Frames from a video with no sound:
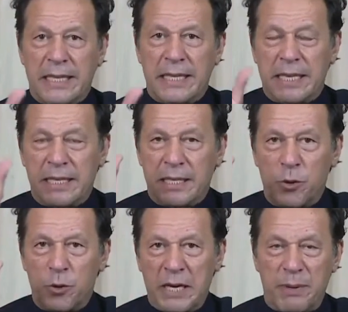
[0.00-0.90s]
And then the
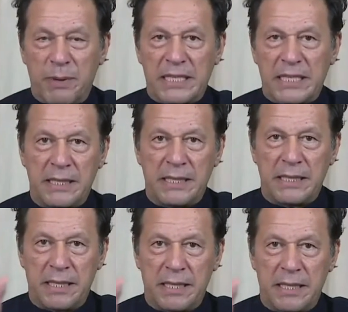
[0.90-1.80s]
ruling party,
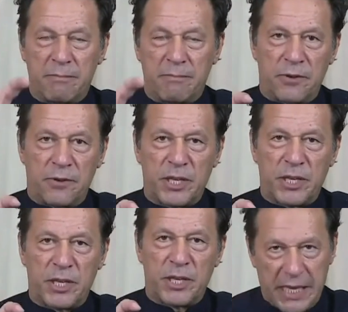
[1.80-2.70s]
the information
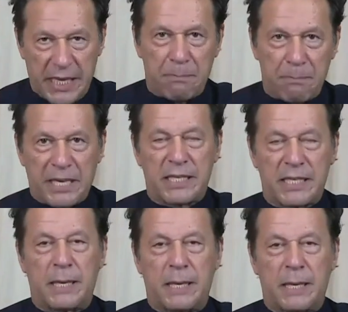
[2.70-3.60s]
minister, they picked it
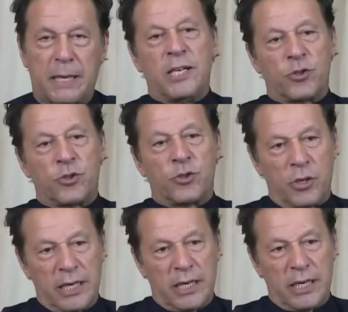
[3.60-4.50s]
up. So
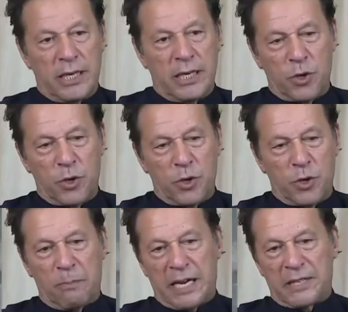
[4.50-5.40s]
it was all
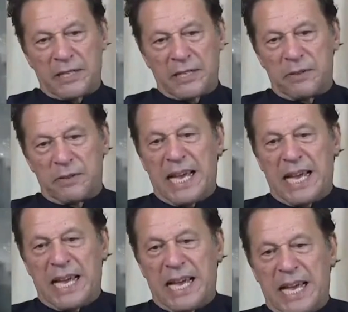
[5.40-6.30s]
part of a
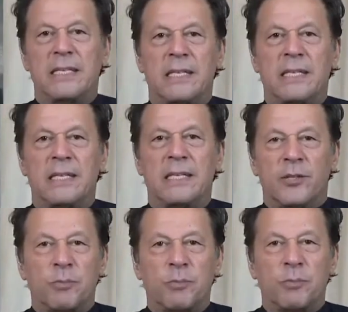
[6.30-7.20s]
plan
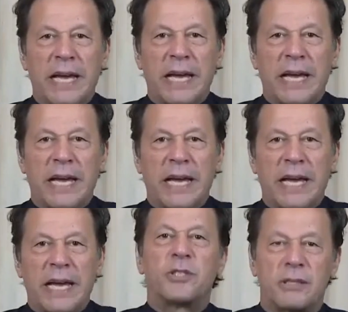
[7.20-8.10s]
to make it
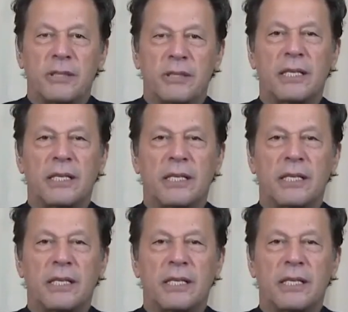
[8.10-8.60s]
out that